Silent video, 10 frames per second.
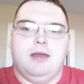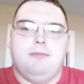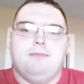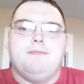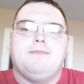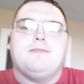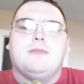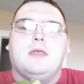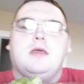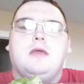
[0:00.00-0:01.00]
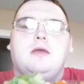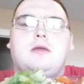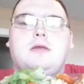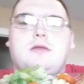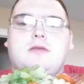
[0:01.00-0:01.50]
um,
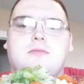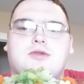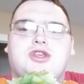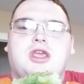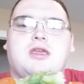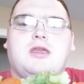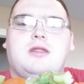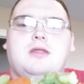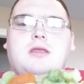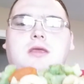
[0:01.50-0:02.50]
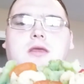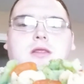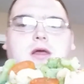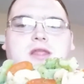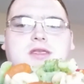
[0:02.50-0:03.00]
some chicken,
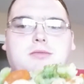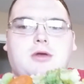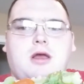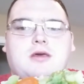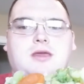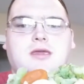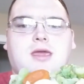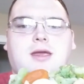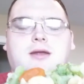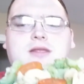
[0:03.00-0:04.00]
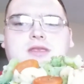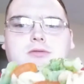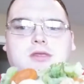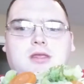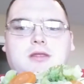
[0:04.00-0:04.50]
lots of broccoli and
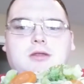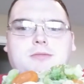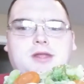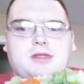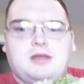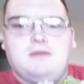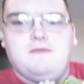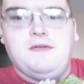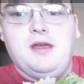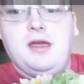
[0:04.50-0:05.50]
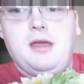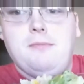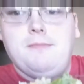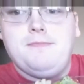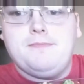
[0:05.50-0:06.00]
carrots with a little bit of uh,